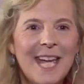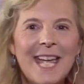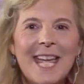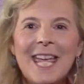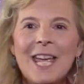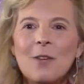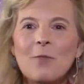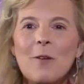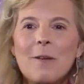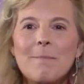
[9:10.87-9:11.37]

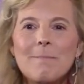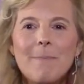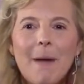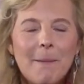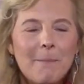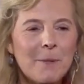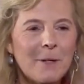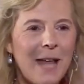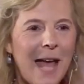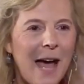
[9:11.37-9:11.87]
He had
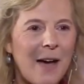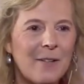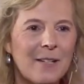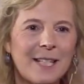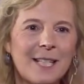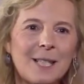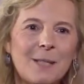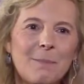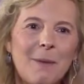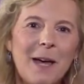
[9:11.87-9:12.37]
remembered how to
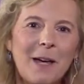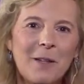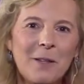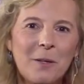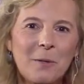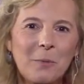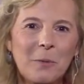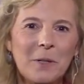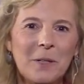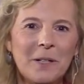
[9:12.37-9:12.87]
spell
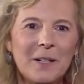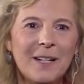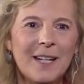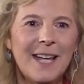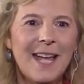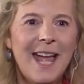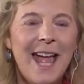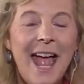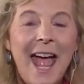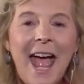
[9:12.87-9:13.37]
the word.
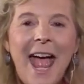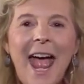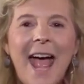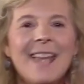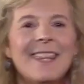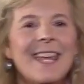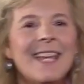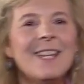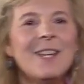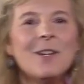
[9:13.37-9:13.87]

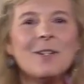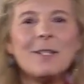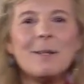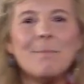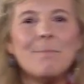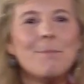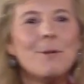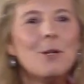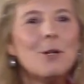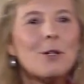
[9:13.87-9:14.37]
And then here's a
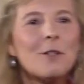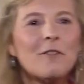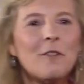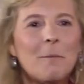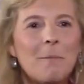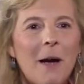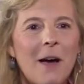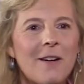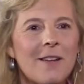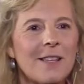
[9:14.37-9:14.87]
beautiful
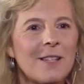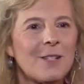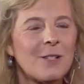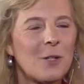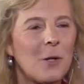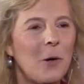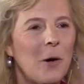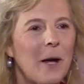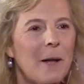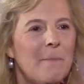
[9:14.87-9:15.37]
part of the
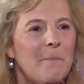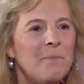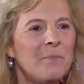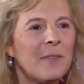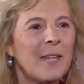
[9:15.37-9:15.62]
story.